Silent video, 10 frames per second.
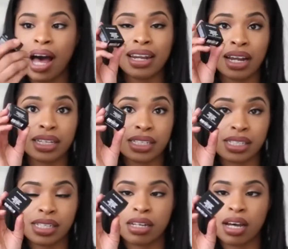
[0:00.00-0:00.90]
highlight
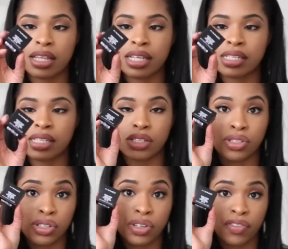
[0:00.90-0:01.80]
concealer, and this is the
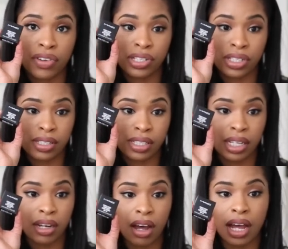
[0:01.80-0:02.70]
Studio Finish
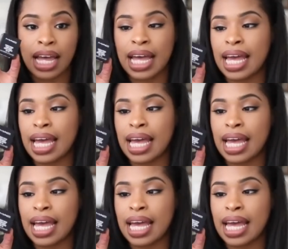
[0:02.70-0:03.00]
Concealer